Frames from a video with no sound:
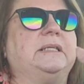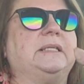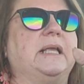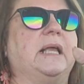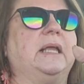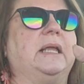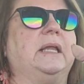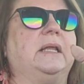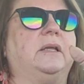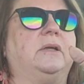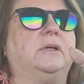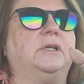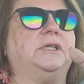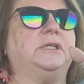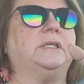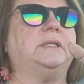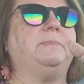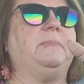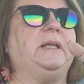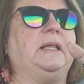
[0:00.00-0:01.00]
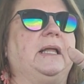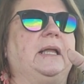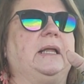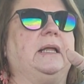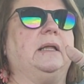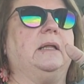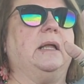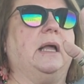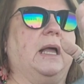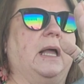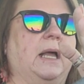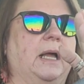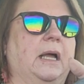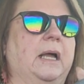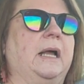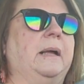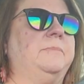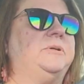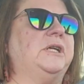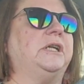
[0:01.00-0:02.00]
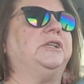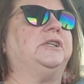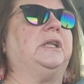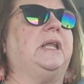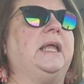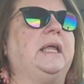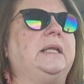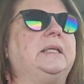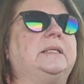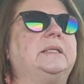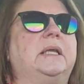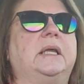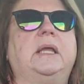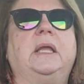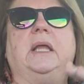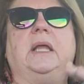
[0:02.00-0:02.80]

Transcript: second could just be like, I'm changing lanes.